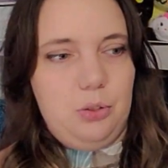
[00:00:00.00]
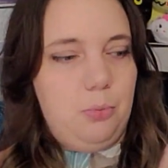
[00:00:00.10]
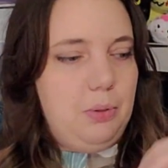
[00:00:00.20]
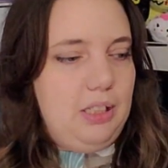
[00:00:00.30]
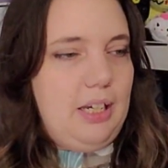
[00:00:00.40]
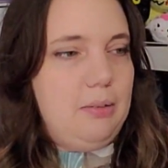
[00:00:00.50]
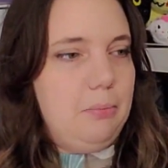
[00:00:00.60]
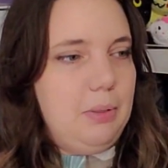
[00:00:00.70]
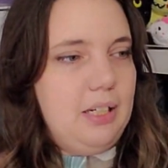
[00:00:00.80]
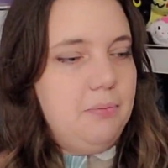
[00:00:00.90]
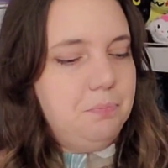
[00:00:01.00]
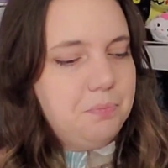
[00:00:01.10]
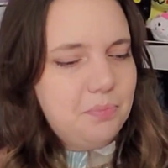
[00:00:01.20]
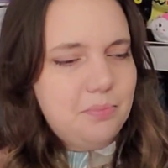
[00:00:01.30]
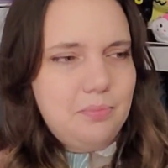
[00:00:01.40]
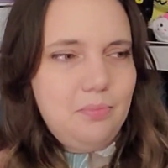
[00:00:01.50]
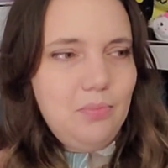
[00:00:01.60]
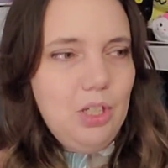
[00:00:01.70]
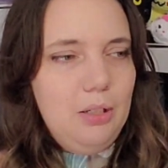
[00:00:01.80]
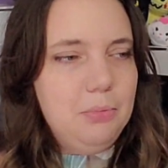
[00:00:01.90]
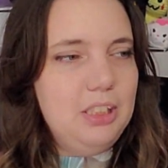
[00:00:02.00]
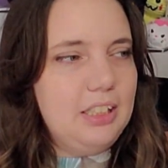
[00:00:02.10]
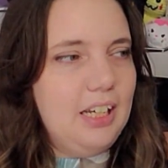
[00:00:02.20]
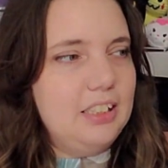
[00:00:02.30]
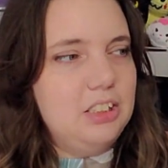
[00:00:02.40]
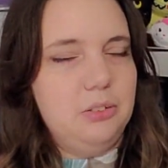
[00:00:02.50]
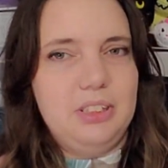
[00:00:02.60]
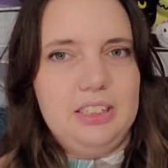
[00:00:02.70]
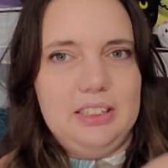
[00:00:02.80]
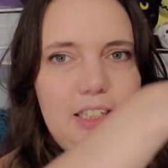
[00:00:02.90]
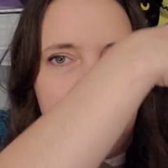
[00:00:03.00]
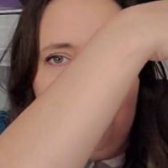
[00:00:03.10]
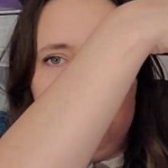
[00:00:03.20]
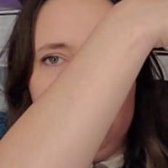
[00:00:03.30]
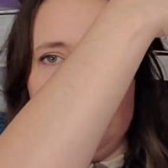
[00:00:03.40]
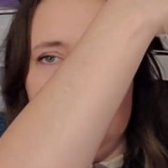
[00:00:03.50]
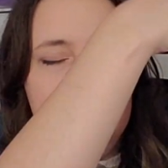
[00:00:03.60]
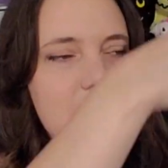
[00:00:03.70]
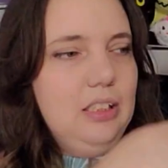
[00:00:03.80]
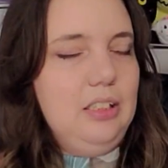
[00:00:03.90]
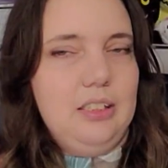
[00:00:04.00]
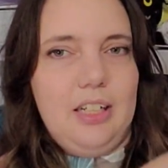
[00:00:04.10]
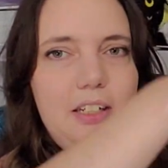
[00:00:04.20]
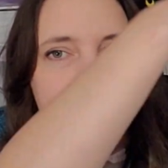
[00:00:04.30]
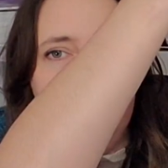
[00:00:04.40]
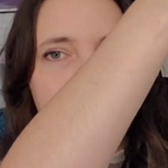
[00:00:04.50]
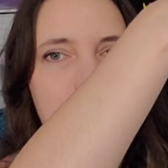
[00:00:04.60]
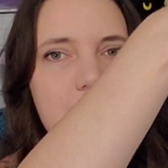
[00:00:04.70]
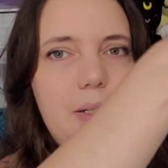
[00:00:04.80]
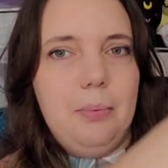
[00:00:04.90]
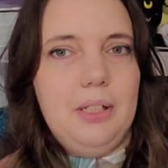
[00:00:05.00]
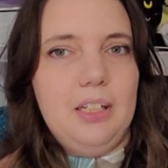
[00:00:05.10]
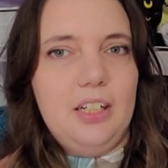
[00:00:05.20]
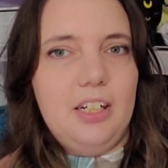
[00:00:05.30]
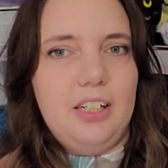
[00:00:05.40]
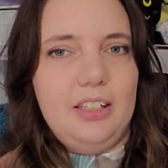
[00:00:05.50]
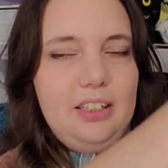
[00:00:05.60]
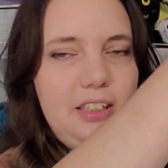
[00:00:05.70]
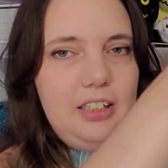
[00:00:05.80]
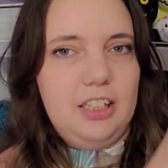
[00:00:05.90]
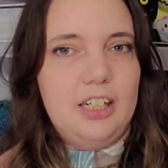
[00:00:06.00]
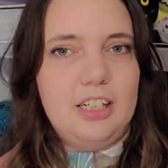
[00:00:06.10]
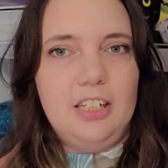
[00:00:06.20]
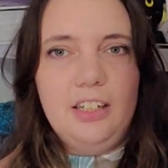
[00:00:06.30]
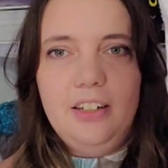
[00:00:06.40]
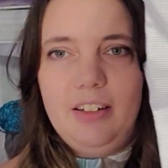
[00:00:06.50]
the hoop again, but I'm gonna kind of do it in sections, kind of go up here and then here,